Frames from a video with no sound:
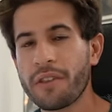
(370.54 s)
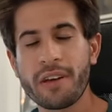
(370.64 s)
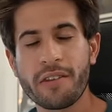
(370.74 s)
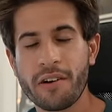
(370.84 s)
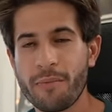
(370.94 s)

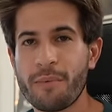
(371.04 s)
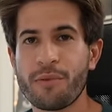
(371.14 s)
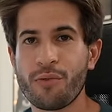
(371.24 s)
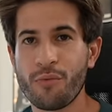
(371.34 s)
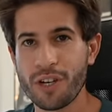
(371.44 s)
thing that I
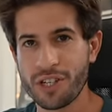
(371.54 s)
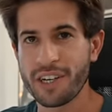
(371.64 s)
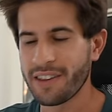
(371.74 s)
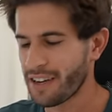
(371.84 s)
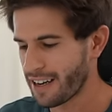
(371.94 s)
remember
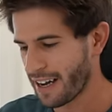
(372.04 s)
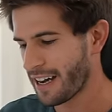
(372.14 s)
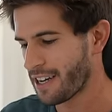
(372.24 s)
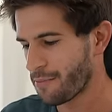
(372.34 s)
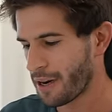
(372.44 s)
wishing that I
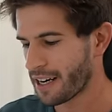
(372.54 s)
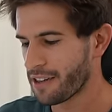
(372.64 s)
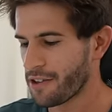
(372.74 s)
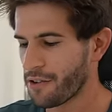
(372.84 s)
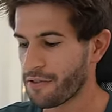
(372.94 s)
had back
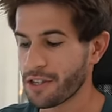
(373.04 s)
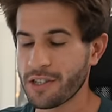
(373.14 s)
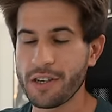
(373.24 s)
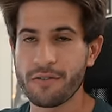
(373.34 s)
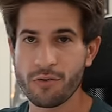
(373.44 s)
in the
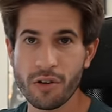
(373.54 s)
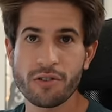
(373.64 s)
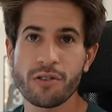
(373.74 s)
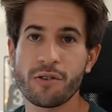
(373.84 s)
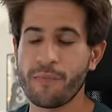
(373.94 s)
University of
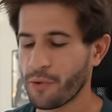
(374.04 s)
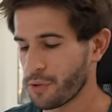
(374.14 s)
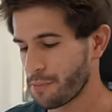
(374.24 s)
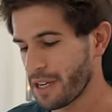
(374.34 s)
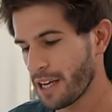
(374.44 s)
Toronto
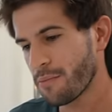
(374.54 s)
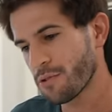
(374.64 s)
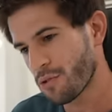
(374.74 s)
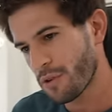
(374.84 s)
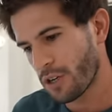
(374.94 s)
was being able
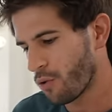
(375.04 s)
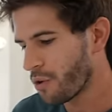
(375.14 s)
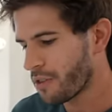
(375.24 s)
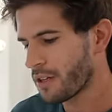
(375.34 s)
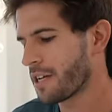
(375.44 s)
to
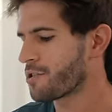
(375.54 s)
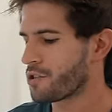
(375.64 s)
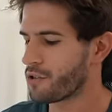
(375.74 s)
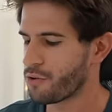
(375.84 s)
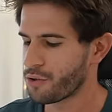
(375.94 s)
record the
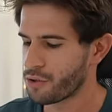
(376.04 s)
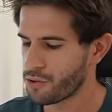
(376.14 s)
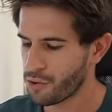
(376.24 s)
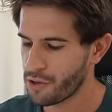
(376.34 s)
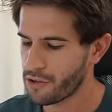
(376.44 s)
lecture or
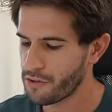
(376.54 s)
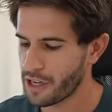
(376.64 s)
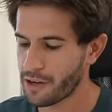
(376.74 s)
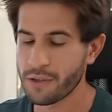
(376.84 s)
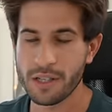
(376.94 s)
tutorial that
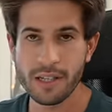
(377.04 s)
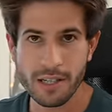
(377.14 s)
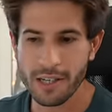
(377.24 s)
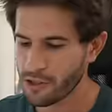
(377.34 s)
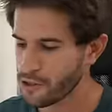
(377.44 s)
I was
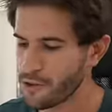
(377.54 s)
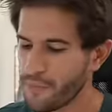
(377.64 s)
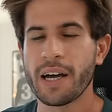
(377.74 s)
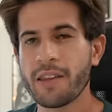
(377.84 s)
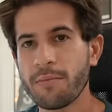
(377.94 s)
listening to
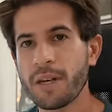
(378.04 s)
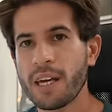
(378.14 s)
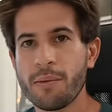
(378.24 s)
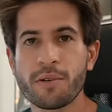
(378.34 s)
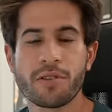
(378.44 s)
and then being
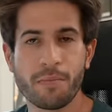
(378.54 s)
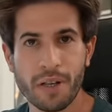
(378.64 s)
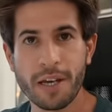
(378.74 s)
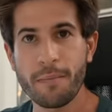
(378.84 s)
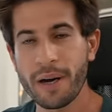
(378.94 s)
able to
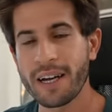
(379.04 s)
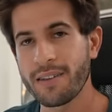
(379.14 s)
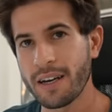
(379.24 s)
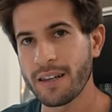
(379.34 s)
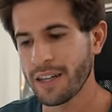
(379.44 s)
play back
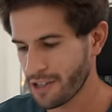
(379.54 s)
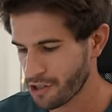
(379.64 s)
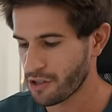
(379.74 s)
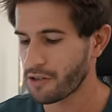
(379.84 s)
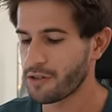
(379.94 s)
that
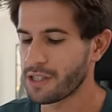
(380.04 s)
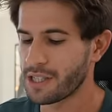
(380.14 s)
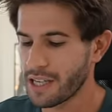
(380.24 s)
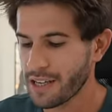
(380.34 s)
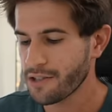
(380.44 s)
lecture
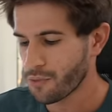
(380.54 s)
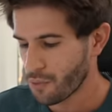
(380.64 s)
synced